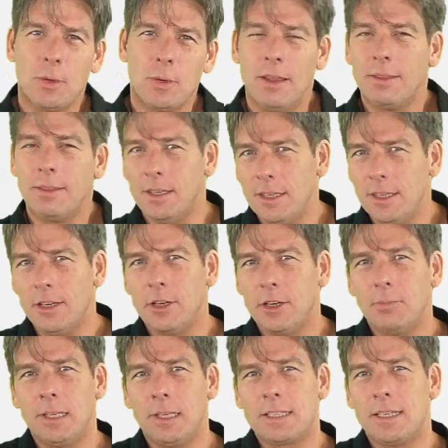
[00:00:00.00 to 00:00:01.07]
to our Thinking
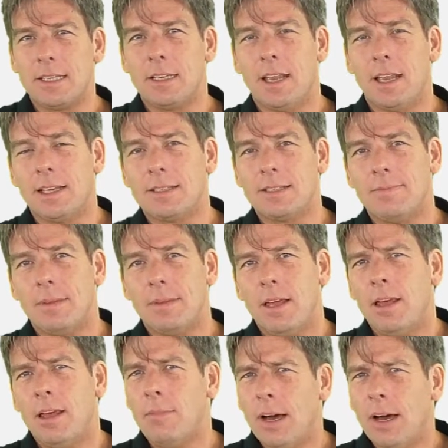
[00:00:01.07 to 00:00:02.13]
Complexity class.
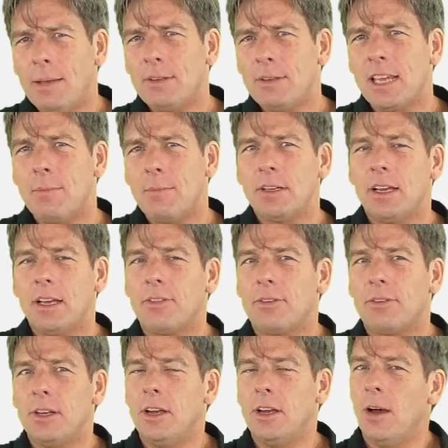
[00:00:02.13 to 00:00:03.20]
My name is Cameron
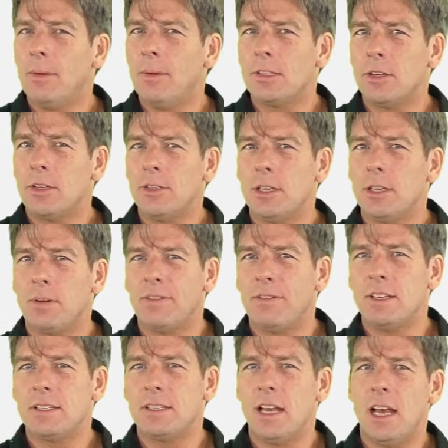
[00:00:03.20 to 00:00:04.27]
Guthrie. I'm an Associate
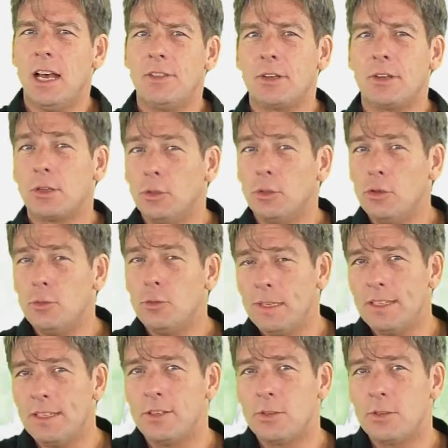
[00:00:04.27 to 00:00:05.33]
Professor at the Toulouse
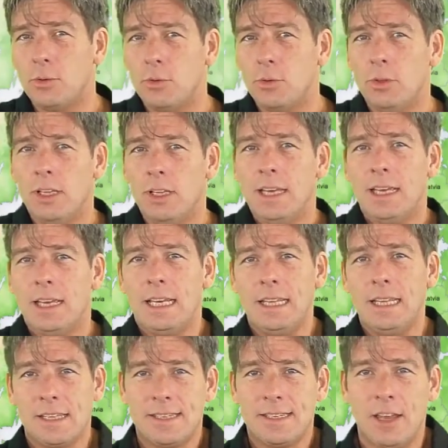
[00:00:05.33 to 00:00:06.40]
Business School
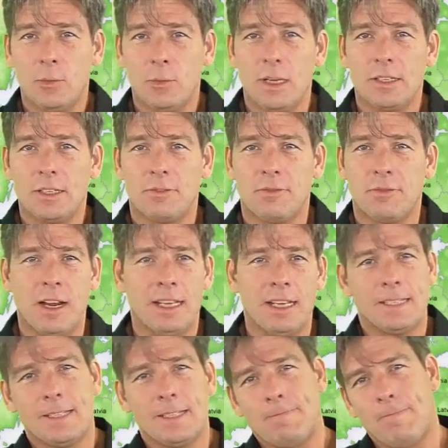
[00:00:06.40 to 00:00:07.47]
in the southwest of
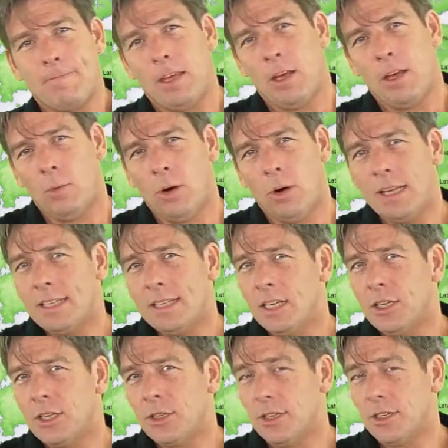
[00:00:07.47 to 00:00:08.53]
France, where I
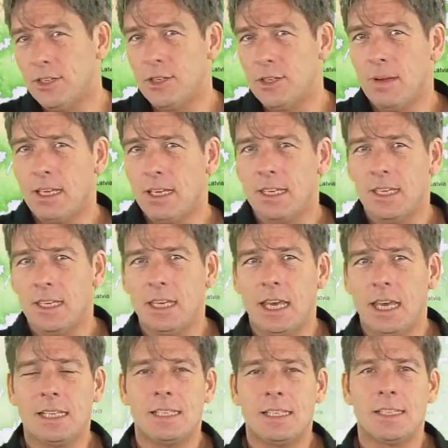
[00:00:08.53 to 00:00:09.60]
teach decision making
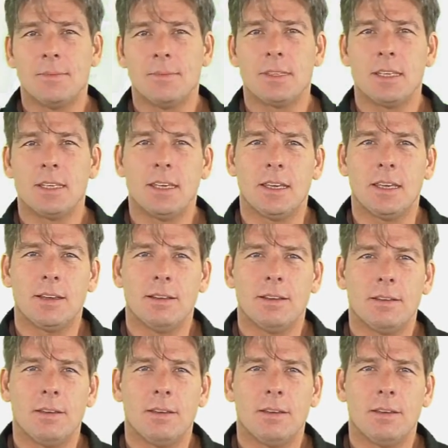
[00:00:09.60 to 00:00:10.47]
and systems thinking.